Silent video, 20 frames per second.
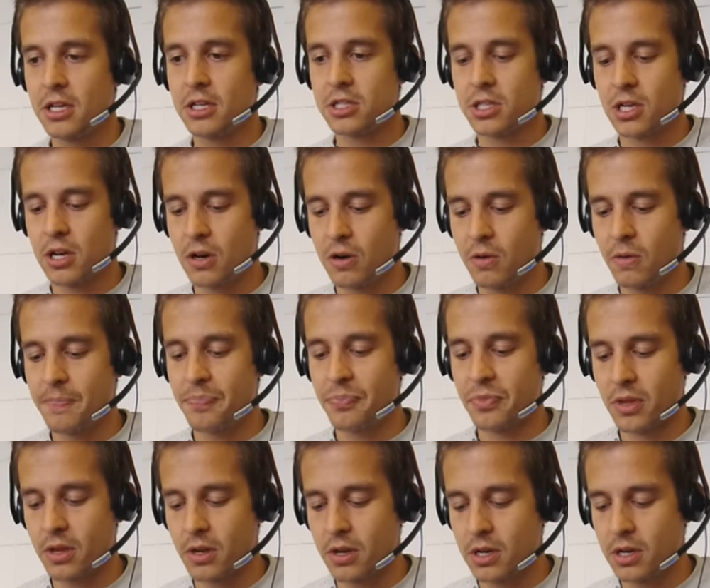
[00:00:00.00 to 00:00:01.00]
So
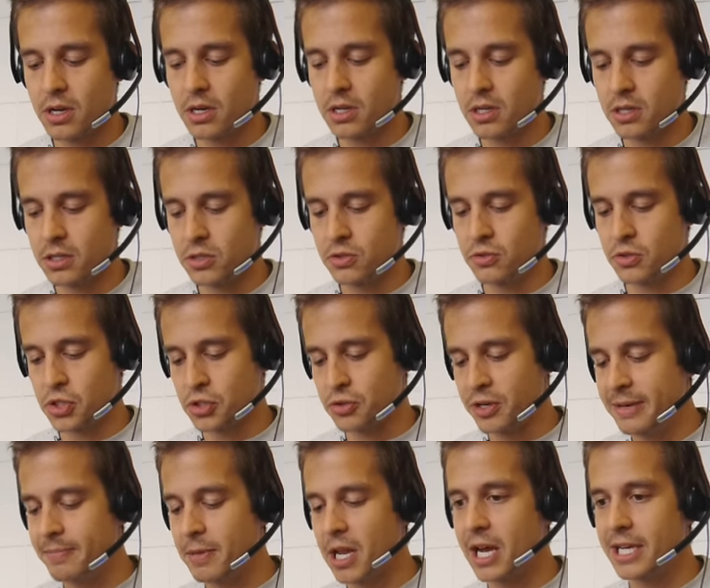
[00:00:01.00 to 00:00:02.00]
uh, to
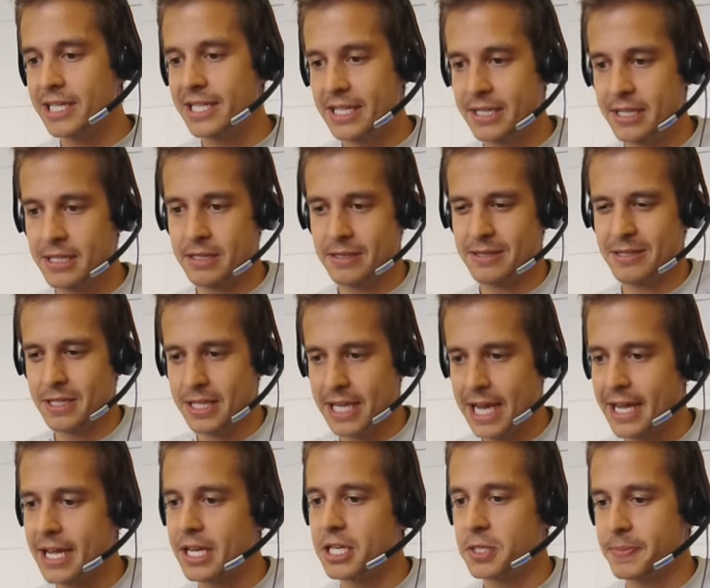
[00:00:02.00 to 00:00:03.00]
streamline
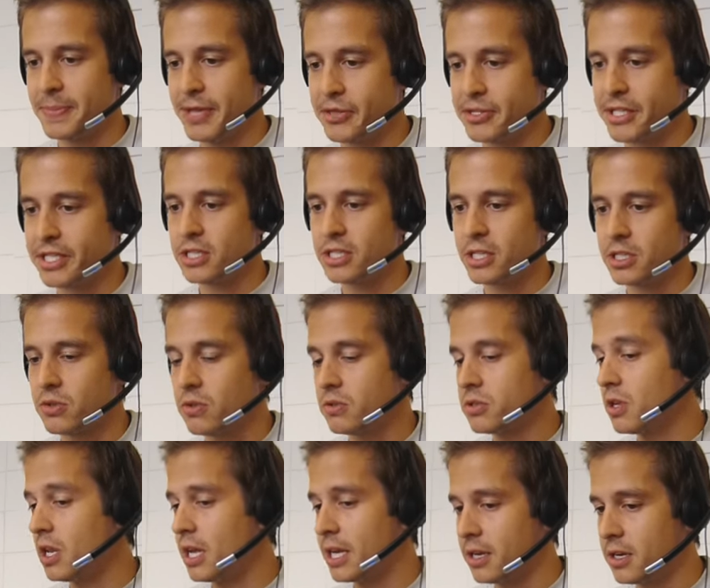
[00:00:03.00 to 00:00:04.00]
that experience is
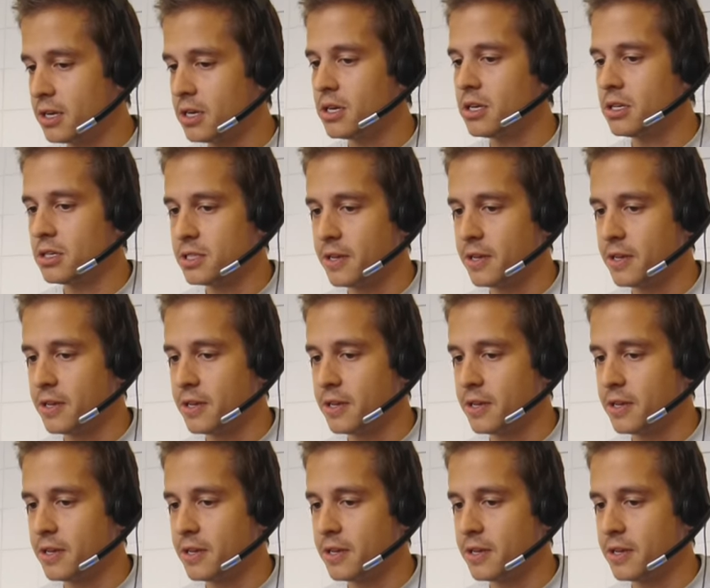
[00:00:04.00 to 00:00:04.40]
also like uh,